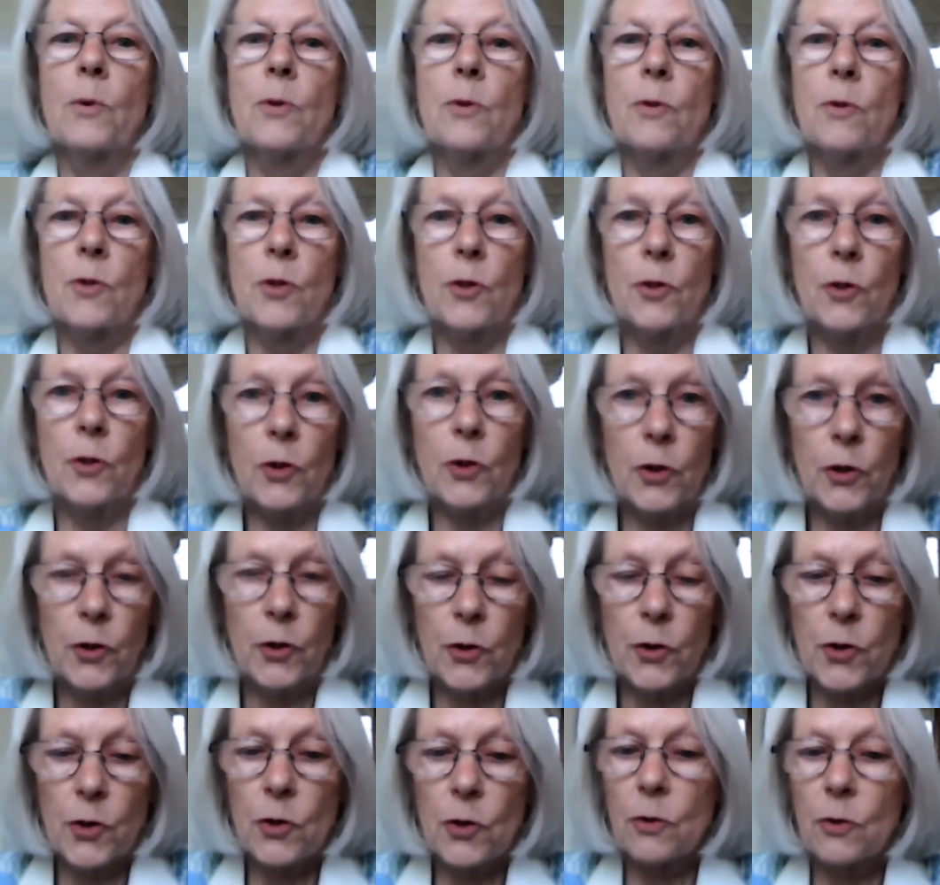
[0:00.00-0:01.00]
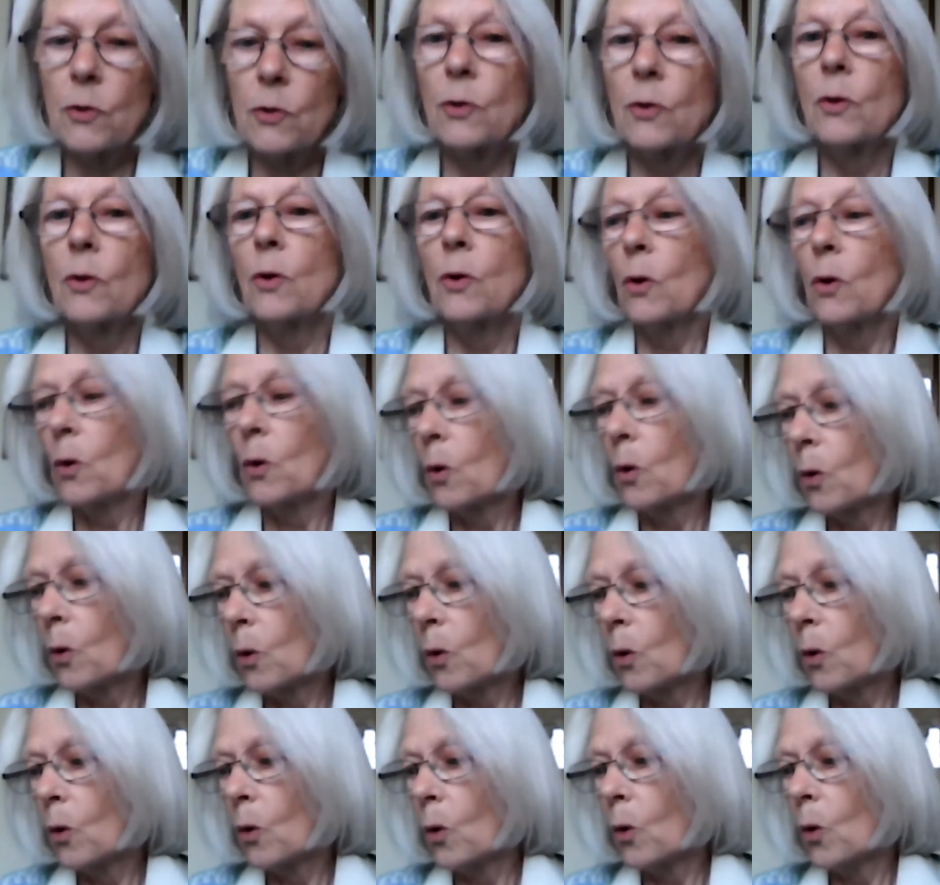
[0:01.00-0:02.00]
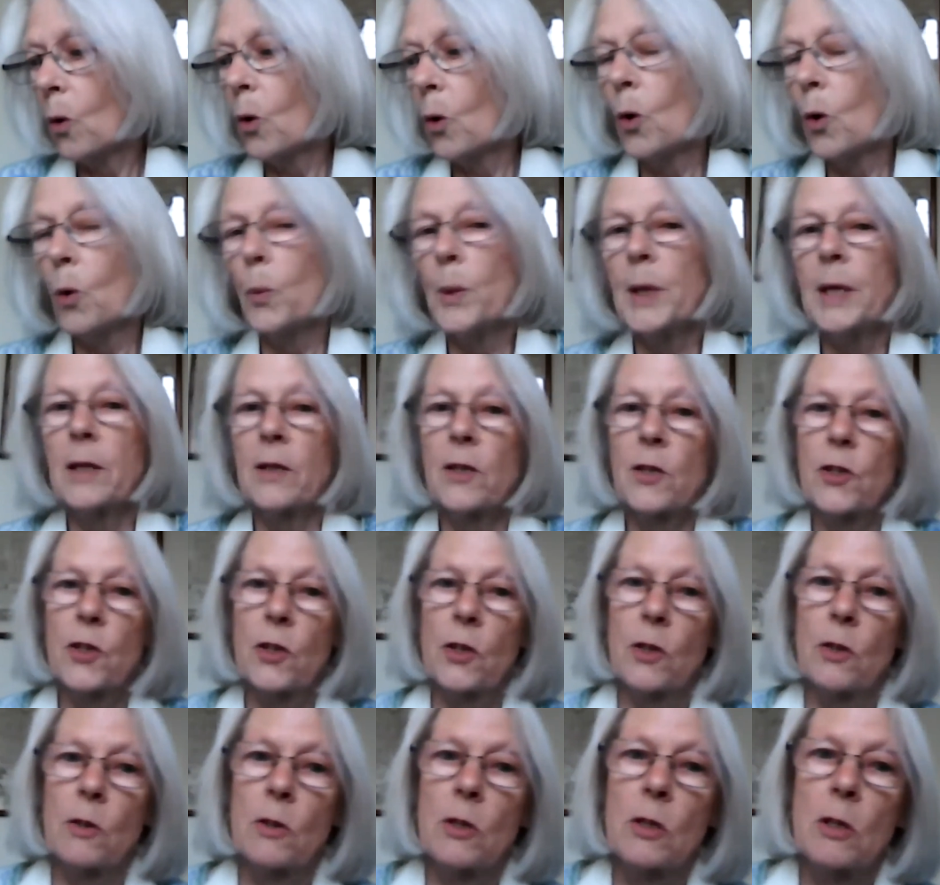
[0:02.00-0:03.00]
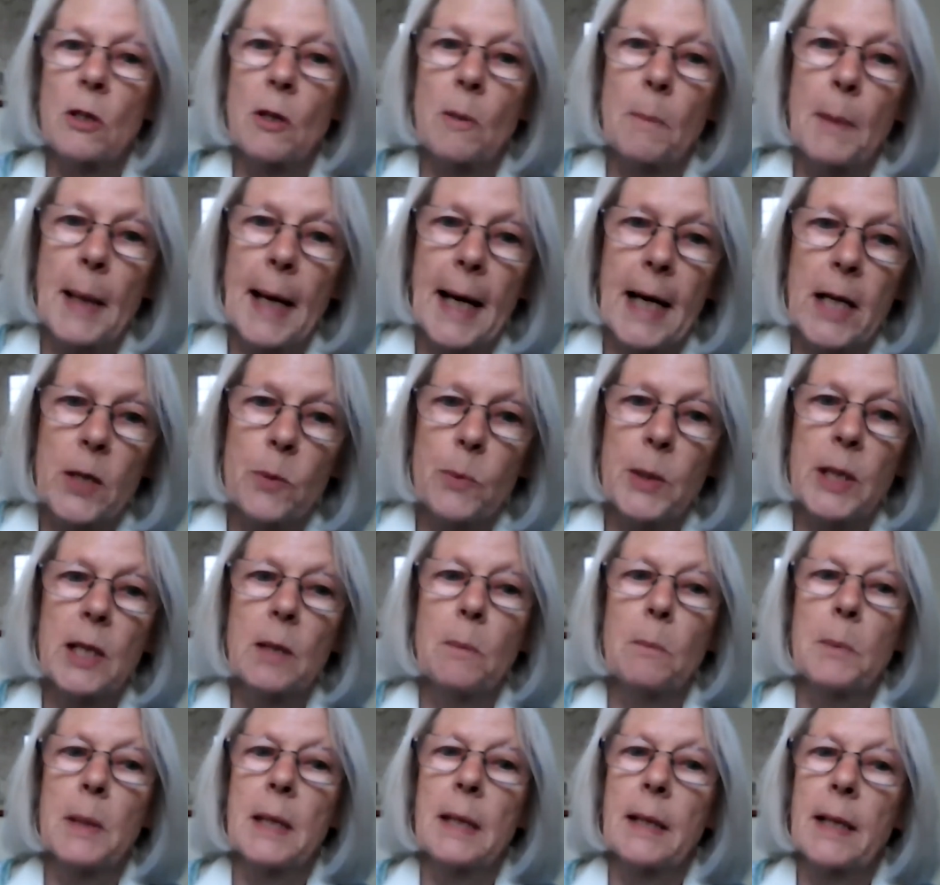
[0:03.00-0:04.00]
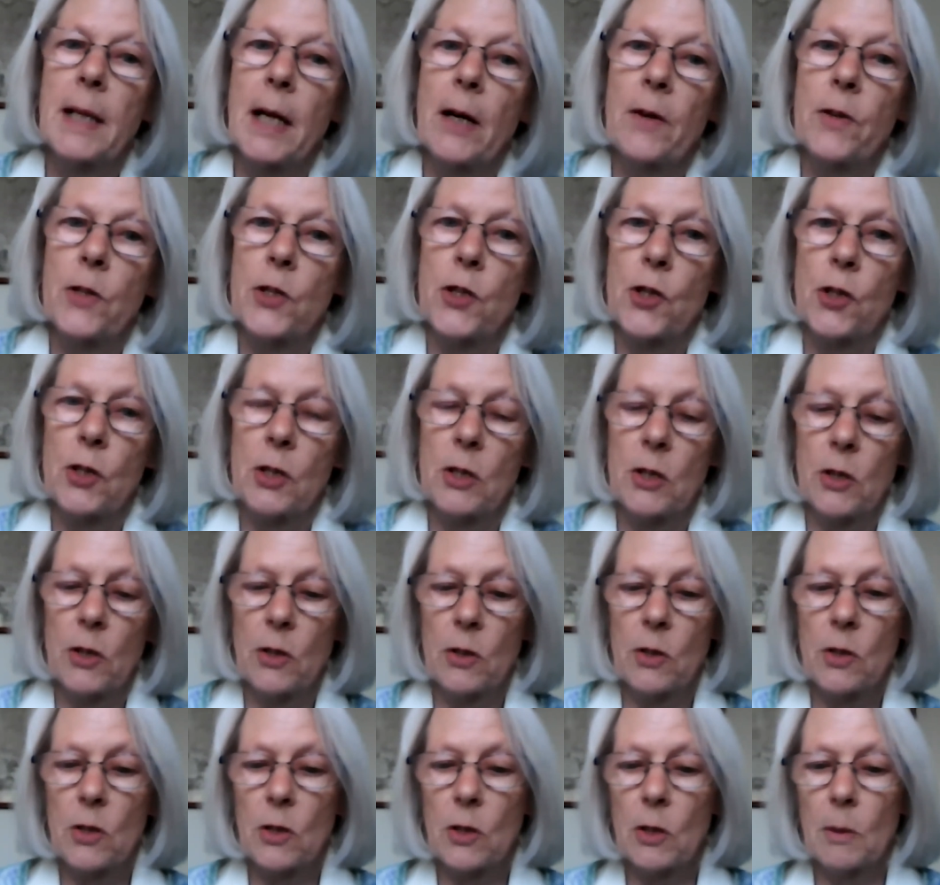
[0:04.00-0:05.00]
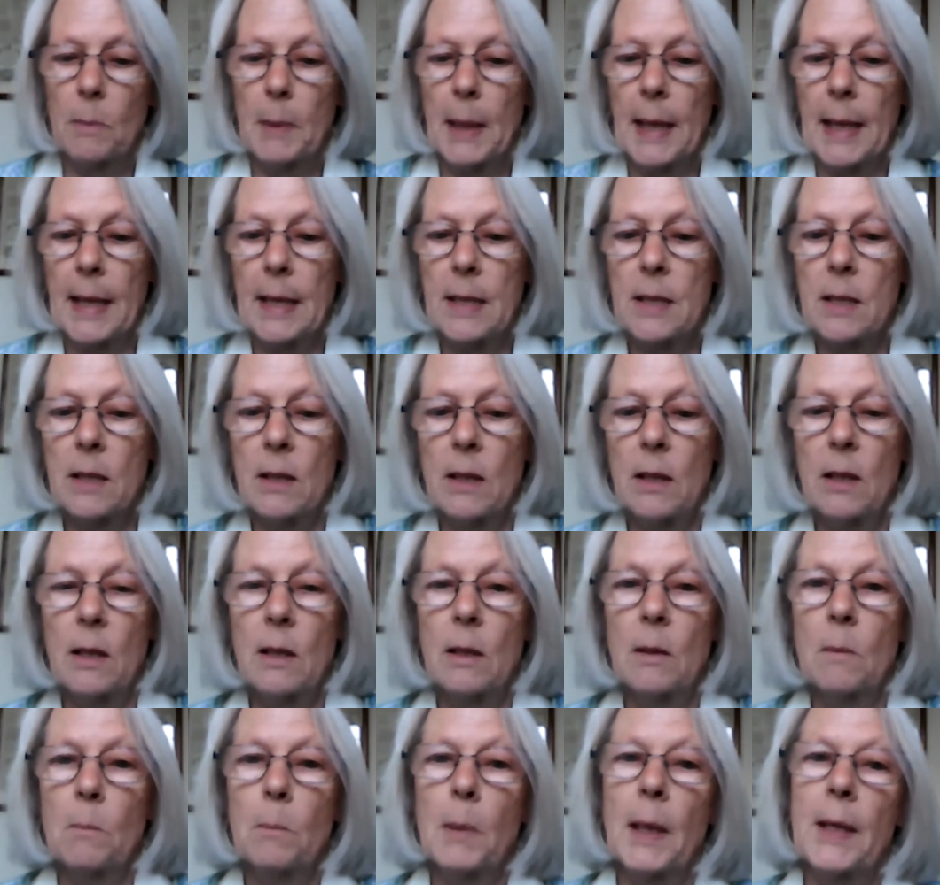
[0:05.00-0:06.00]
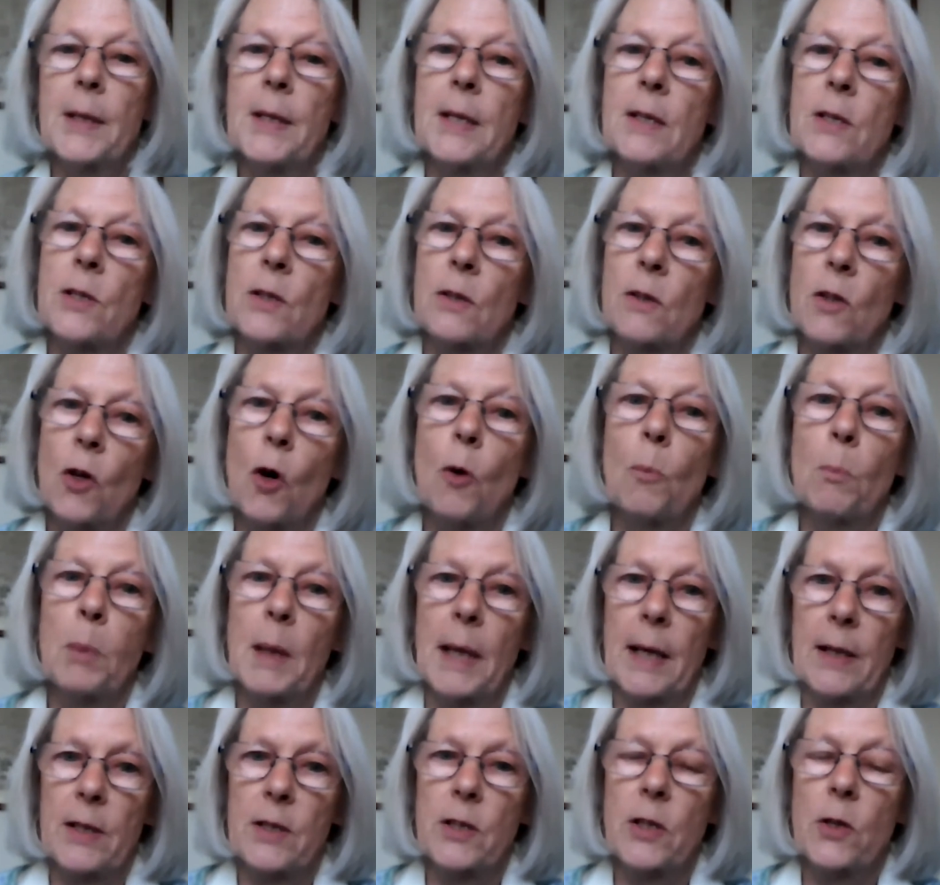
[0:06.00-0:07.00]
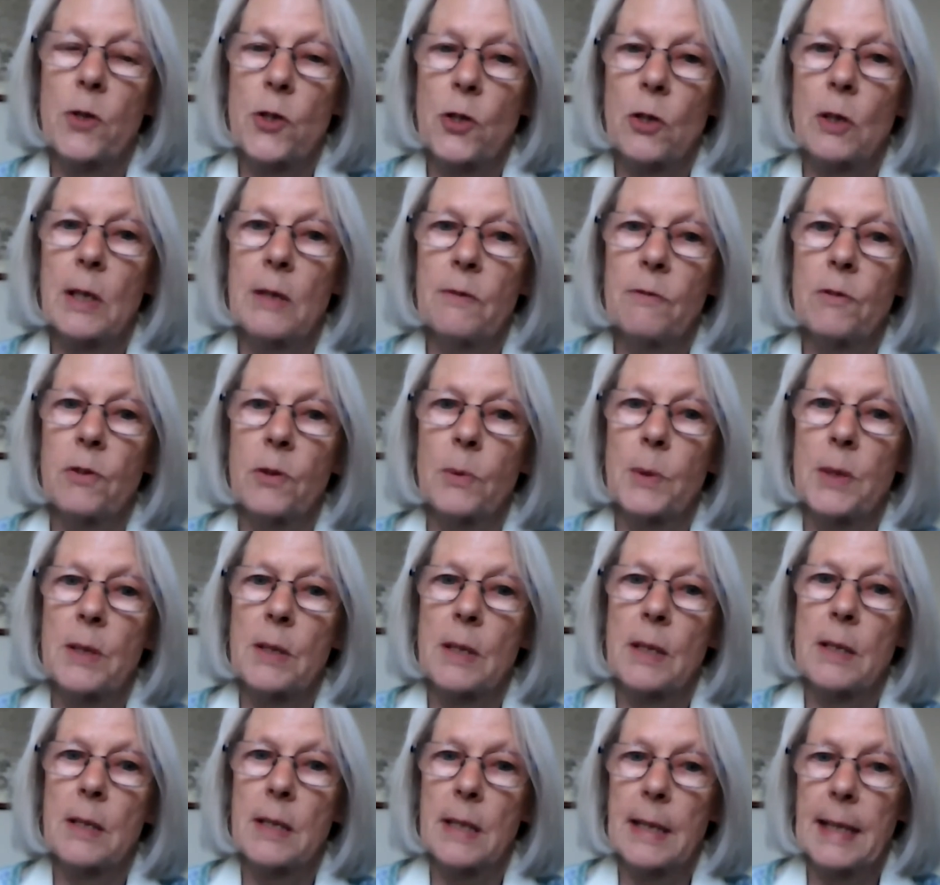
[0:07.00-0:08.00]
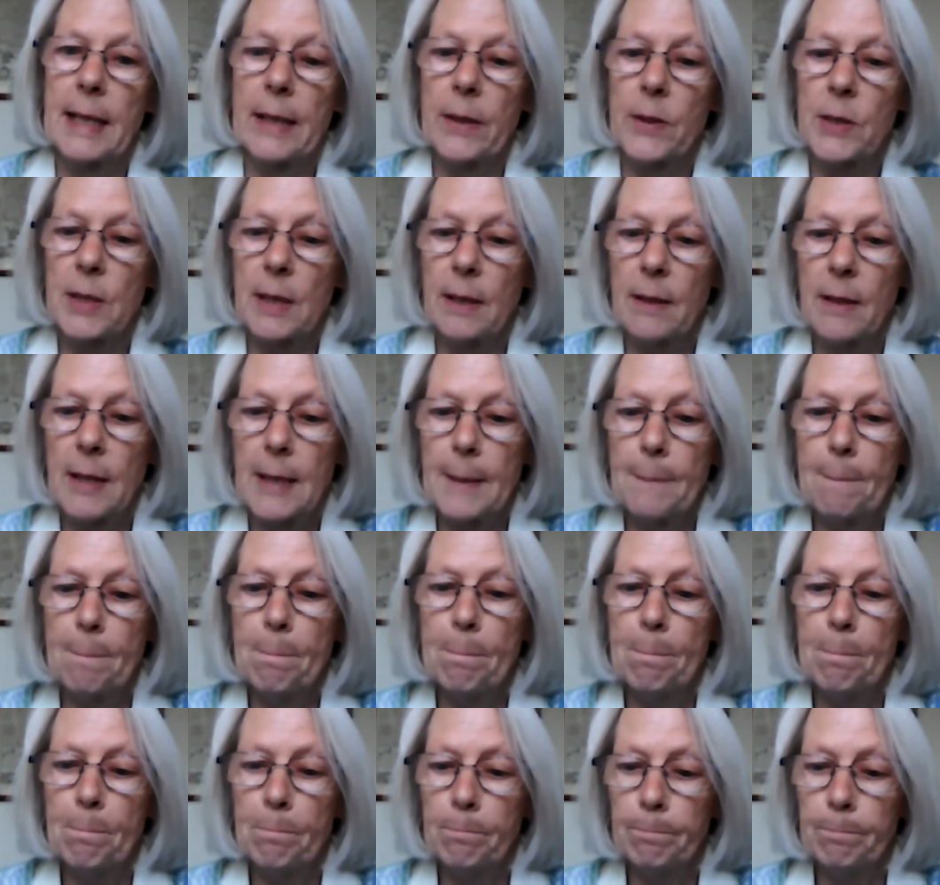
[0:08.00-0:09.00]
to the good, or we can turn to the bad. We can be encouraged to turn to the bad by these complex social influences in our time.